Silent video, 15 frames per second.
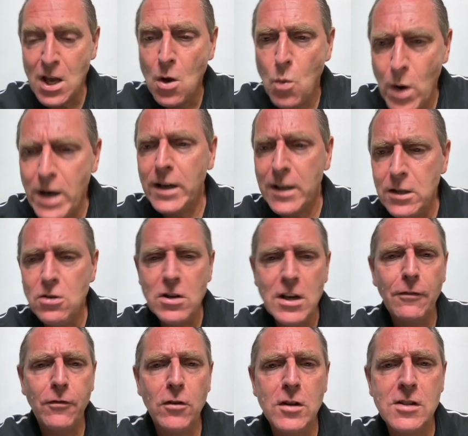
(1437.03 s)
Where can you get
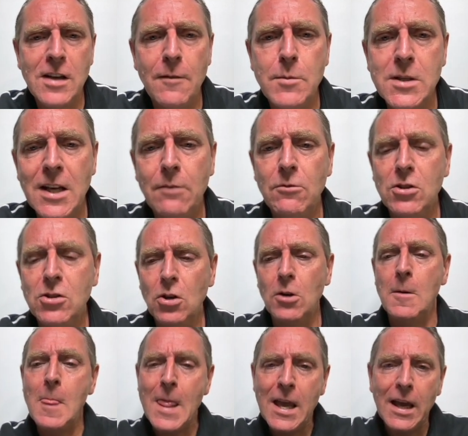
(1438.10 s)
47%
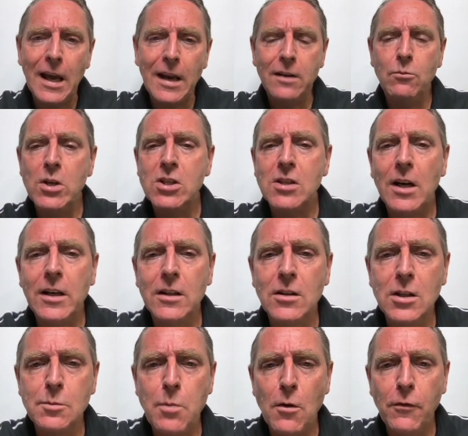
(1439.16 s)
return? And we started
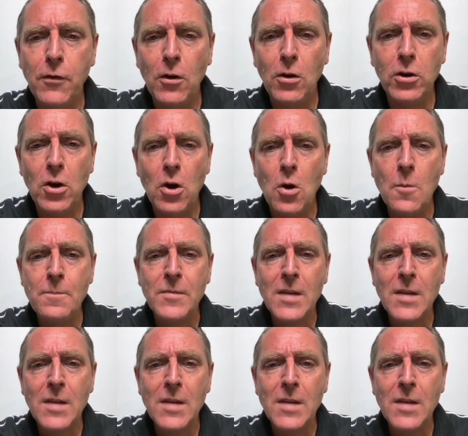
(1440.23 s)
this portfolio